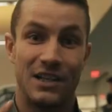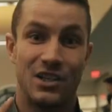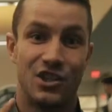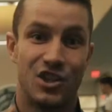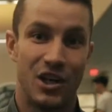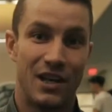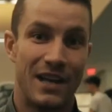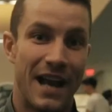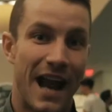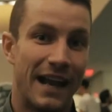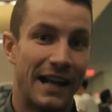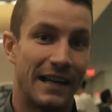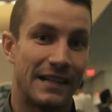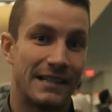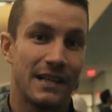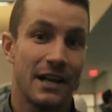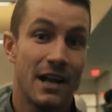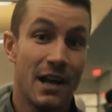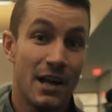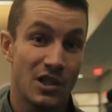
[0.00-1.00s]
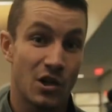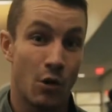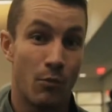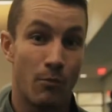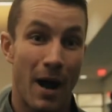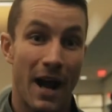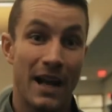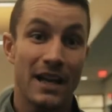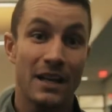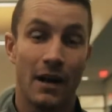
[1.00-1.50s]
is genetics. So
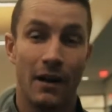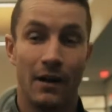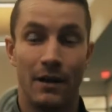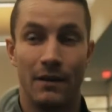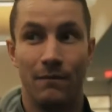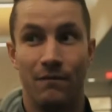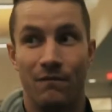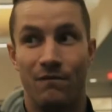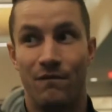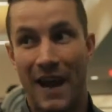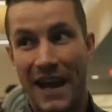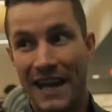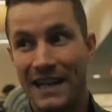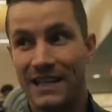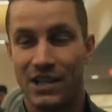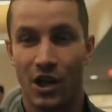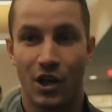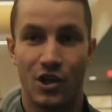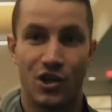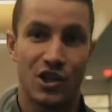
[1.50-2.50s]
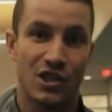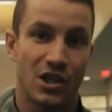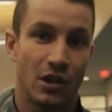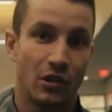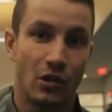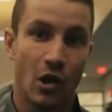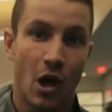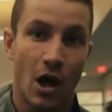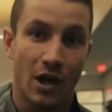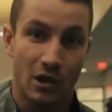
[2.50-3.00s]
my veins are just a
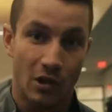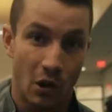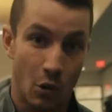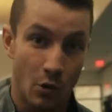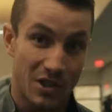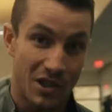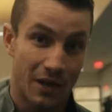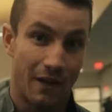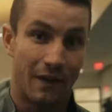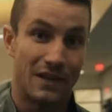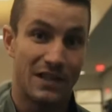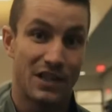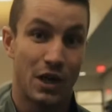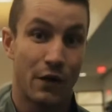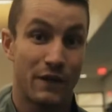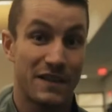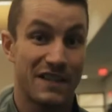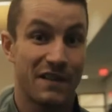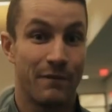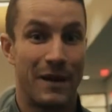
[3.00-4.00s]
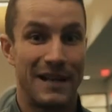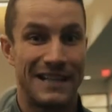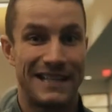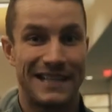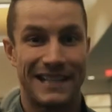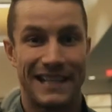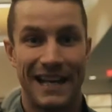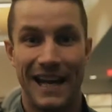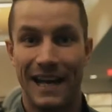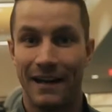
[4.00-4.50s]
lot closer to the surface of my
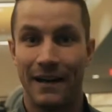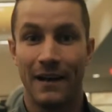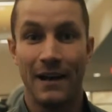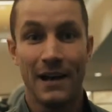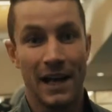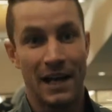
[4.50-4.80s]
skin.